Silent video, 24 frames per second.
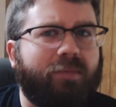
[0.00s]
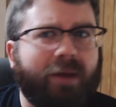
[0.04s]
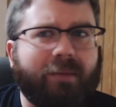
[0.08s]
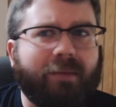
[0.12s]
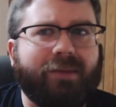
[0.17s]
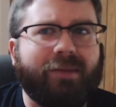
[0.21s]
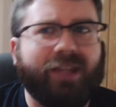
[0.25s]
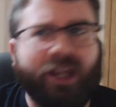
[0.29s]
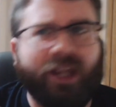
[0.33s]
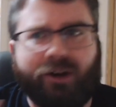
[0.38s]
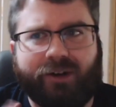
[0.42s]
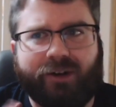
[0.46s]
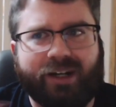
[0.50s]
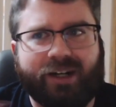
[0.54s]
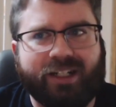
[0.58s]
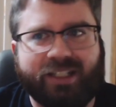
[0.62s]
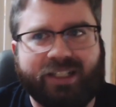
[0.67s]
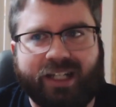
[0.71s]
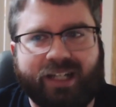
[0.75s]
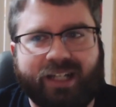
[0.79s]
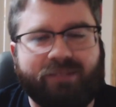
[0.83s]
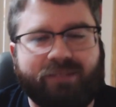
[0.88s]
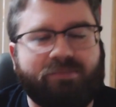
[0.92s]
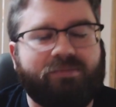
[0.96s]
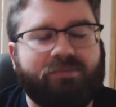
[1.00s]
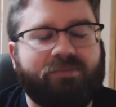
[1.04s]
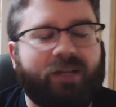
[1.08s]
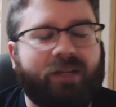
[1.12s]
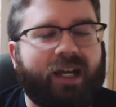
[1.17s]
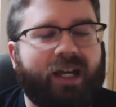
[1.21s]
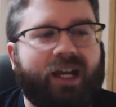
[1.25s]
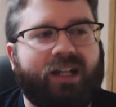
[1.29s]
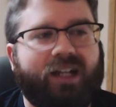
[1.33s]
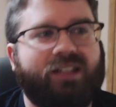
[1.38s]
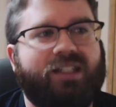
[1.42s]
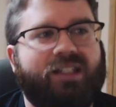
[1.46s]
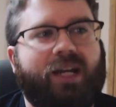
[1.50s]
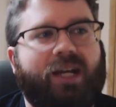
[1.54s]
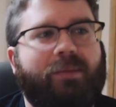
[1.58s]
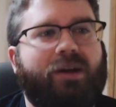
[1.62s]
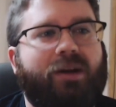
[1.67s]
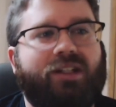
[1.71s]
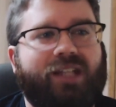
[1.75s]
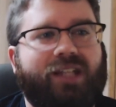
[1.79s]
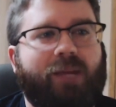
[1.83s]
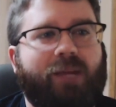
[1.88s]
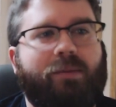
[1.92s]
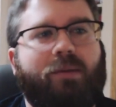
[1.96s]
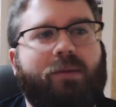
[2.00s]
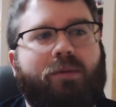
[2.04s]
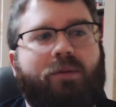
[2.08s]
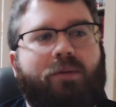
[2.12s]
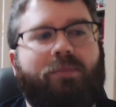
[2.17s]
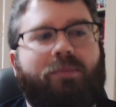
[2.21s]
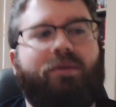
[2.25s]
Maybe they already did ahead of time. I just can't remember.